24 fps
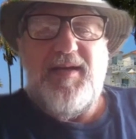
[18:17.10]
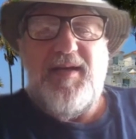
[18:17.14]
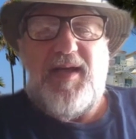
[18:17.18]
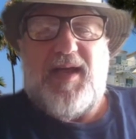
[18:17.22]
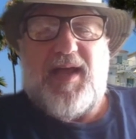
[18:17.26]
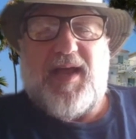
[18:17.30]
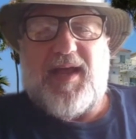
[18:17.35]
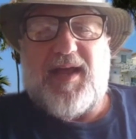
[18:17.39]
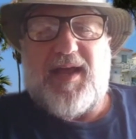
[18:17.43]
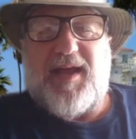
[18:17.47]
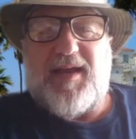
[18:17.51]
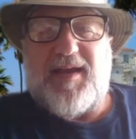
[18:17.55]

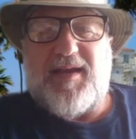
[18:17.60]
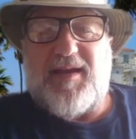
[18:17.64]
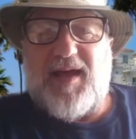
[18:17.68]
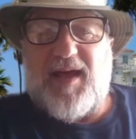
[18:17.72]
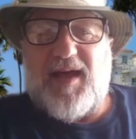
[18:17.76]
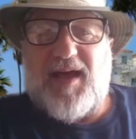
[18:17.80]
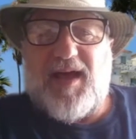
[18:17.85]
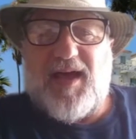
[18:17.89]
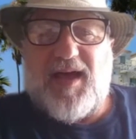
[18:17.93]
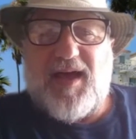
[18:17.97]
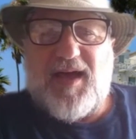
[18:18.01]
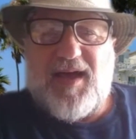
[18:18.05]
And
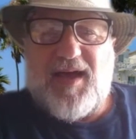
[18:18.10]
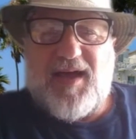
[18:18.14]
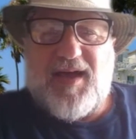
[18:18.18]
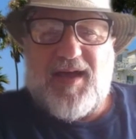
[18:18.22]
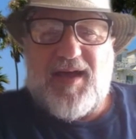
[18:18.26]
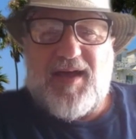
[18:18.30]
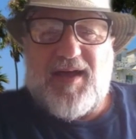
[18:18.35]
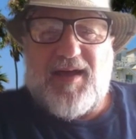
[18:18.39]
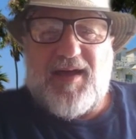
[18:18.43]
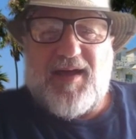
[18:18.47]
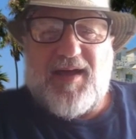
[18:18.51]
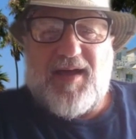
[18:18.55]

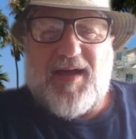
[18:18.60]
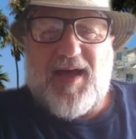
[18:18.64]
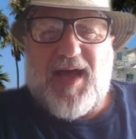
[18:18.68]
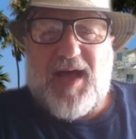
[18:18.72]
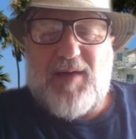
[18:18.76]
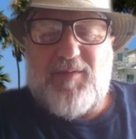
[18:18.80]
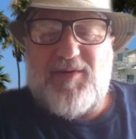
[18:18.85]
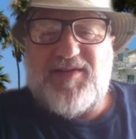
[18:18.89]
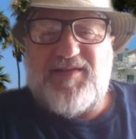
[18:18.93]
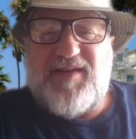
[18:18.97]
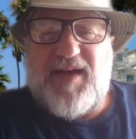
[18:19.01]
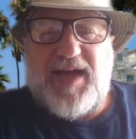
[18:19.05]

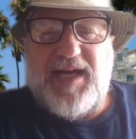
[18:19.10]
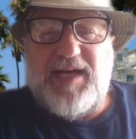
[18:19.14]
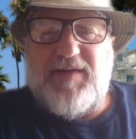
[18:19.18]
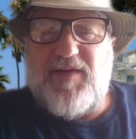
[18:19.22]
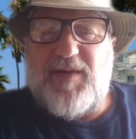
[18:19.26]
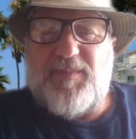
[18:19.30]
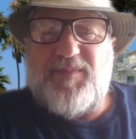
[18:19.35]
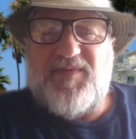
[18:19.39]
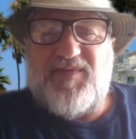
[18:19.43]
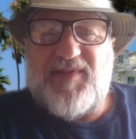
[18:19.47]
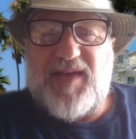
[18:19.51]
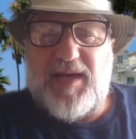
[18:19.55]
I was kind of
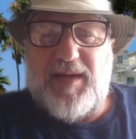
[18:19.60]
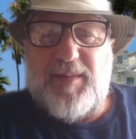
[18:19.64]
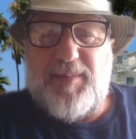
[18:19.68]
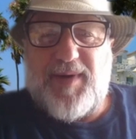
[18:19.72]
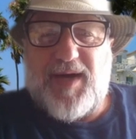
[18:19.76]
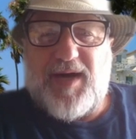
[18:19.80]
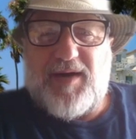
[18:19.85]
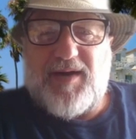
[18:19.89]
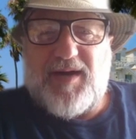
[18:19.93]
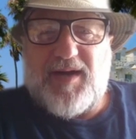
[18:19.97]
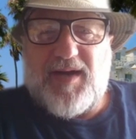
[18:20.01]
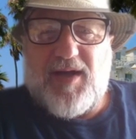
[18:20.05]
upset
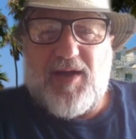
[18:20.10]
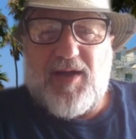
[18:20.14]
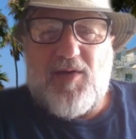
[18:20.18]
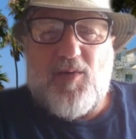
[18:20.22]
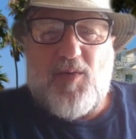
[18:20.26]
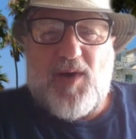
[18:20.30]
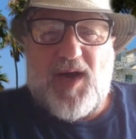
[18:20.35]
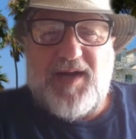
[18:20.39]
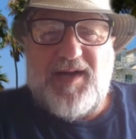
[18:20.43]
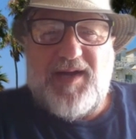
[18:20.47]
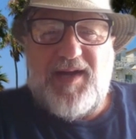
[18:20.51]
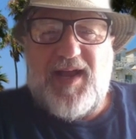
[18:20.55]
about it. I go,
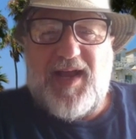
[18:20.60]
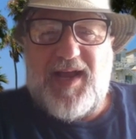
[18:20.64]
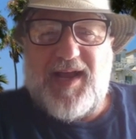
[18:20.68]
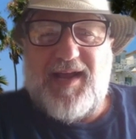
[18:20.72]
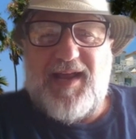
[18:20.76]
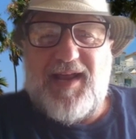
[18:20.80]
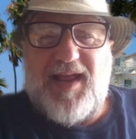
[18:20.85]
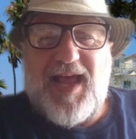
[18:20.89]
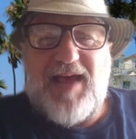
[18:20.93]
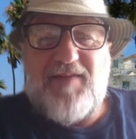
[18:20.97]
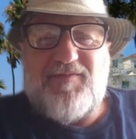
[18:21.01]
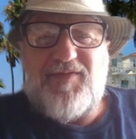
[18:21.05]
why did I
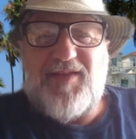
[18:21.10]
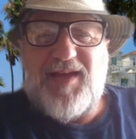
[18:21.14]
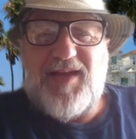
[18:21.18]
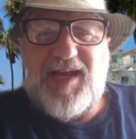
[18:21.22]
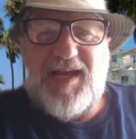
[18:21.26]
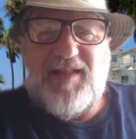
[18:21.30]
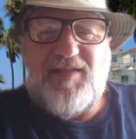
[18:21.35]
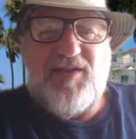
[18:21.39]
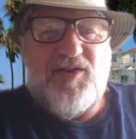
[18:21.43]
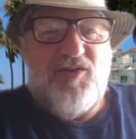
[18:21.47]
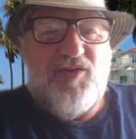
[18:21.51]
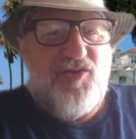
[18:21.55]
have to
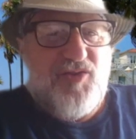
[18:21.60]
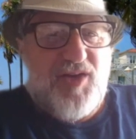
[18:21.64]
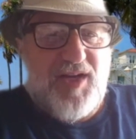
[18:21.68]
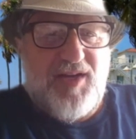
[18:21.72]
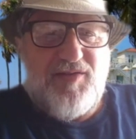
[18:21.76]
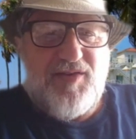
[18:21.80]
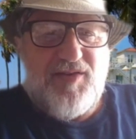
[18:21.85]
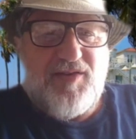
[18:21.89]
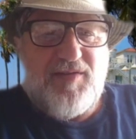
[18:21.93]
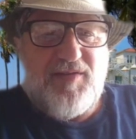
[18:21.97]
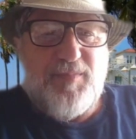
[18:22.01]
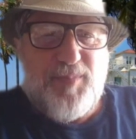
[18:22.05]
get the
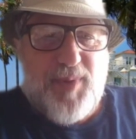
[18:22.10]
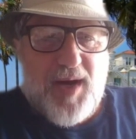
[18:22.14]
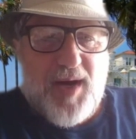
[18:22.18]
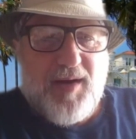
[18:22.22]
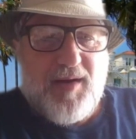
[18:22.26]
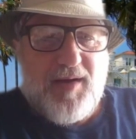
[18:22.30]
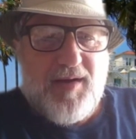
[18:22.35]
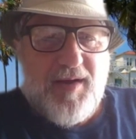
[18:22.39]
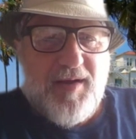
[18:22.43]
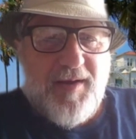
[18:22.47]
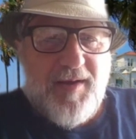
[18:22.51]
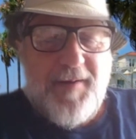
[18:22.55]
Jesus
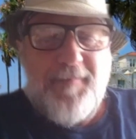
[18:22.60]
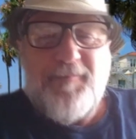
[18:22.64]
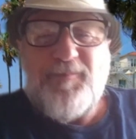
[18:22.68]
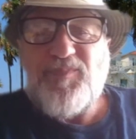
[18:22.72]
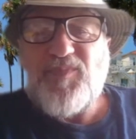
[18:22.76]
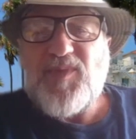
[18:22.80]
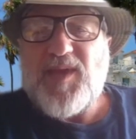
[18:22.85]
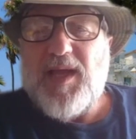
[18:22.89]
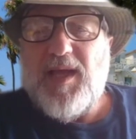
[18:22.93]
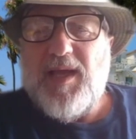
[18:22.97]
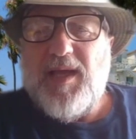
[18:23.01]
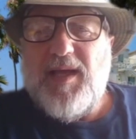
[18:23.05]
bunk?
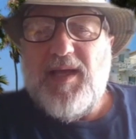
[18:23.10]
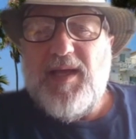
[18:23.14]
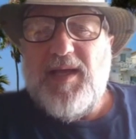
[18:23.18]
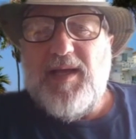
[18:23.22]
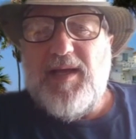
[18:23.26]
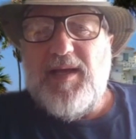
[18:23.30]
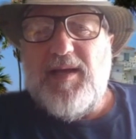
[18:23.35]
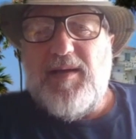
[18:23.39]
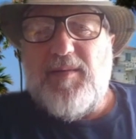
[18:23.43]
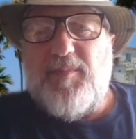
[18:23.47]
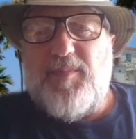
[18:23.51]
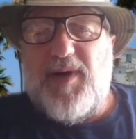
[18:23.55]

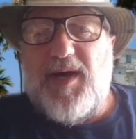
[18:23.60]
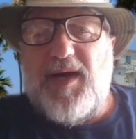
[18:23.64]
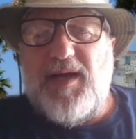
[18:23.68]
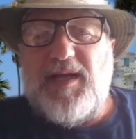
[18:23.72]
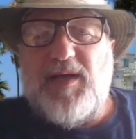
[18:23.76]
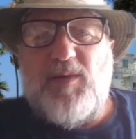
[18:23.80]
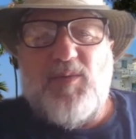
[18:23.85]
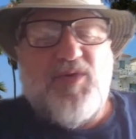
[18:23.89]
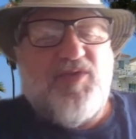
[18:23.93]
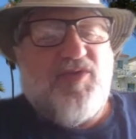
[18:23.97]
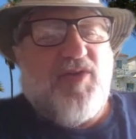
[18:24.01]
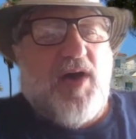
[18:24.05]
But
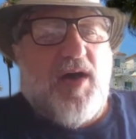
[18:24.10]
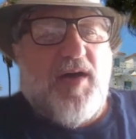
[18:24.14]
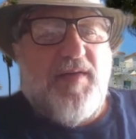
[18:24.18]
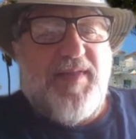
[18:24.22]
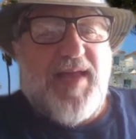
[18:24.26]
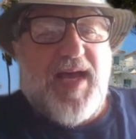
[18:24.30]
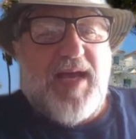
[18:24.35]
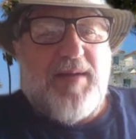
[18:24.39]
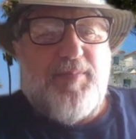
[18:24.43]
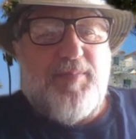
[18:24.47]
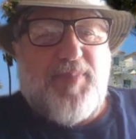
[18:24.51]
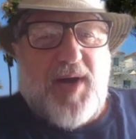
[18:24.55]
it was on
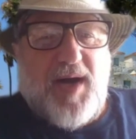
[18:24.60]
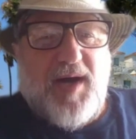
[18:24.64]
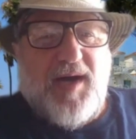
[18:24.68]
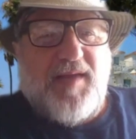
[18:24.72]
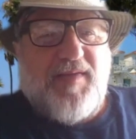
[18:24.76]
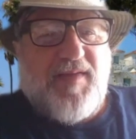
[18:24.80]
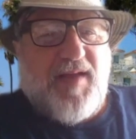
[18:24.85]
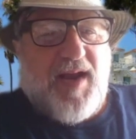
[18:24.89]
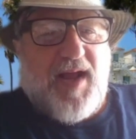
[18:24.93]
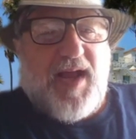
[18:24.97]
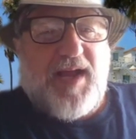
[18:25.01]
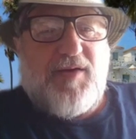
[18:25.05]
that
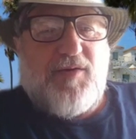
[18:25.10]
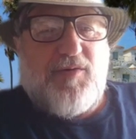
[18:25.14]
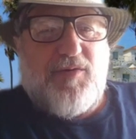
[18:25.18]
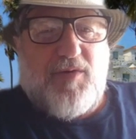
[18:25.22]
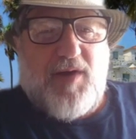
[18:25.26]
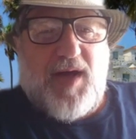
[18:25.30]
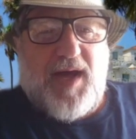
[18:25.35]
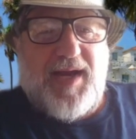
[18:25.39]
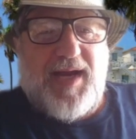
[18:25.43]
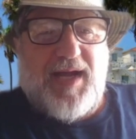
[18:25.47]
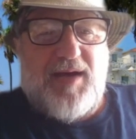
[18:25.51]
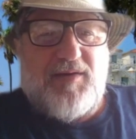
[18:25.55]
bunk that I
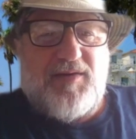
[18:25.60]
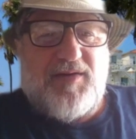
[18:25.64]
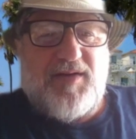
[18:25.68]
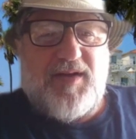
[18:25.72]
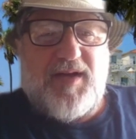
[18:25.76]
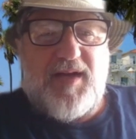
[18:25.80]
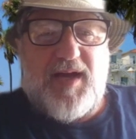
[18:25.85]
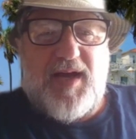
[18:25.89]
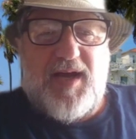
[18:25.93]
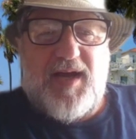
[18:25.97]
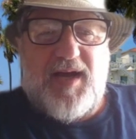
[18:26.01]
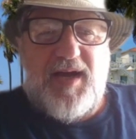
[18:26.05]
cried out to
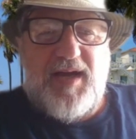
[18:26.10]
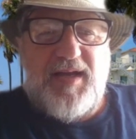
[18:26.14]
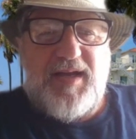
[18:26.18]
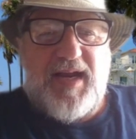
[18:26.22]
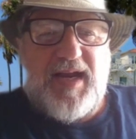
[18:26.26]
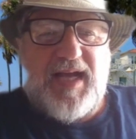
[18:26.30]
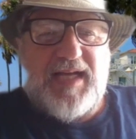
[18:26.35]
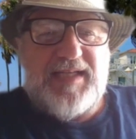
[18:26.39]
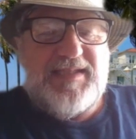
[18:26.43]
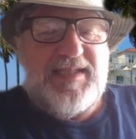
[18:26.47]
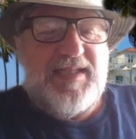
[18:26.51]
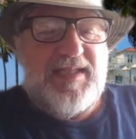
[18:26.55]
God,
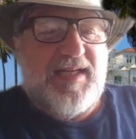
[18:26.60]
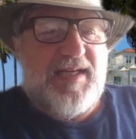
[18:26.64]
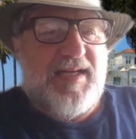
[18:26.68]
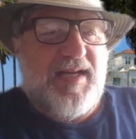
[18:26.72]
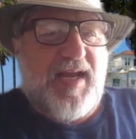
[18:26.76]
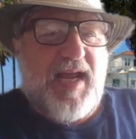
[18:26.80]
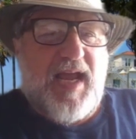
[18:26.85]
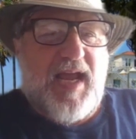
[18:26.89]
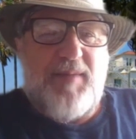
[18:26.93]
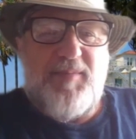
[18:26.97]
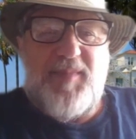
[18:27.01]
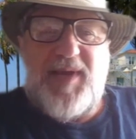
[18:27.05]
and I
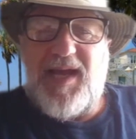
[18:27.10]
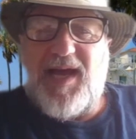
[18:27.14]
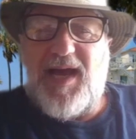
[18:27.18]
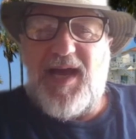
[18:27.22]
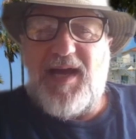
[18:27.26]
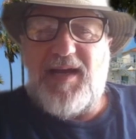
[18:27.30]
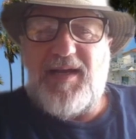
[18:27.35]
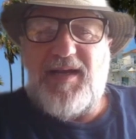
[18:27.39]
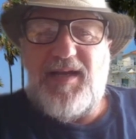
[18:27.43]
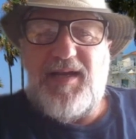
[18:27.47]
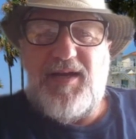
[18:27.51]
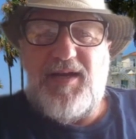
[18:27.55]
said, get me
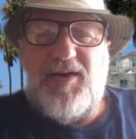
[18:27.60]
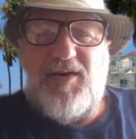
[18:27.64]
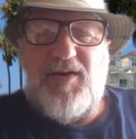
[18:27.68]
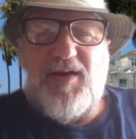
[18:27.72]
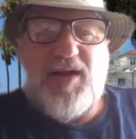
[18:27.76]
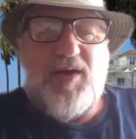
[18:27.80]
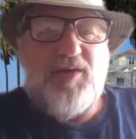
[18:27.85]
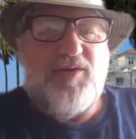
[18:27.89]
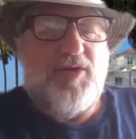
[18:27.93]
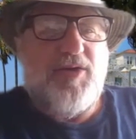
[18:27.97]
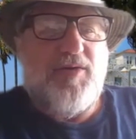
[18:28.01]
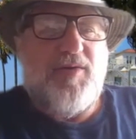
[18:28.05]
out of here and
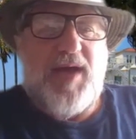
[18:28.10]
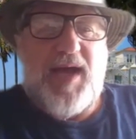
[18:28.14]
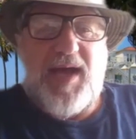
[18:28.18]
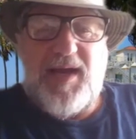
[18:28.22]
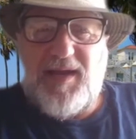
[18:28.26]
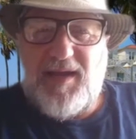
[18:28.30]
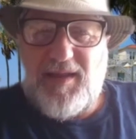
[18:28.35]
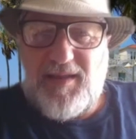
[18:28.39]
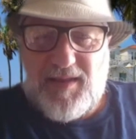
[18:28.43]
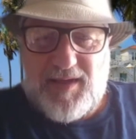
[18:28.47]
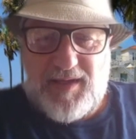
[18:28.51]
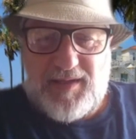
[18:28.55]
I'll do
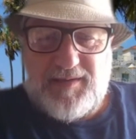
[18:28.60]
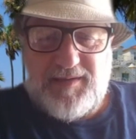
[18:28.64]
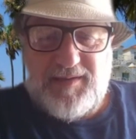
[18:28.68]
anything.